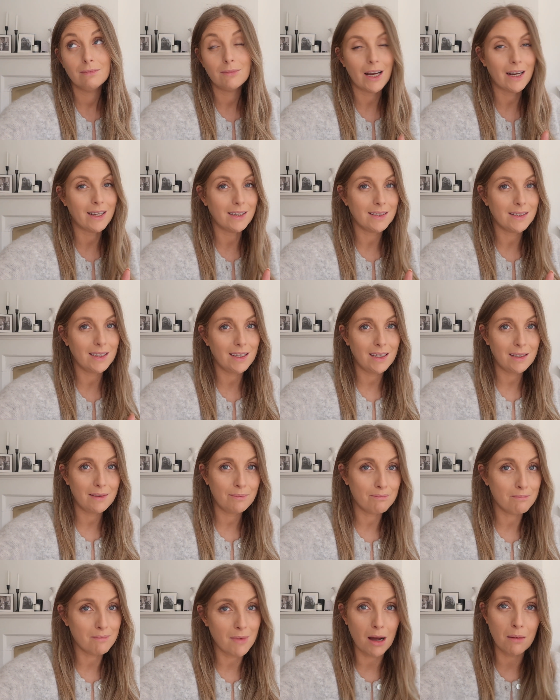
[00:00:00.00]
pregnancy,
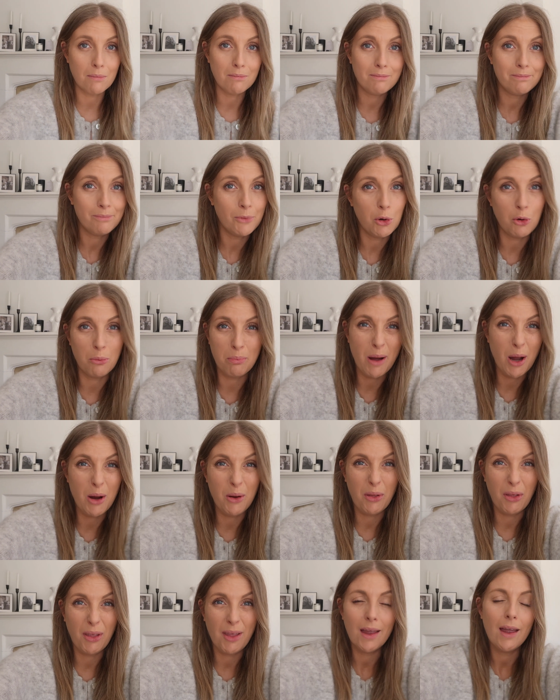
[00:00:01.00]
mum, or
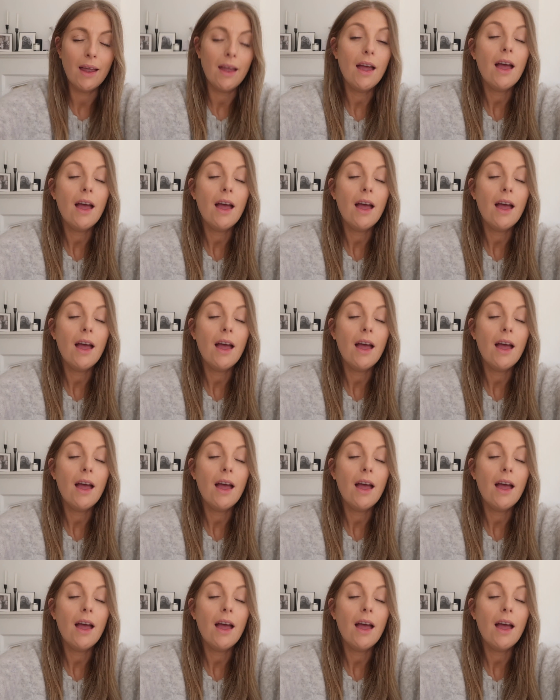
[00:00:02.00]
both.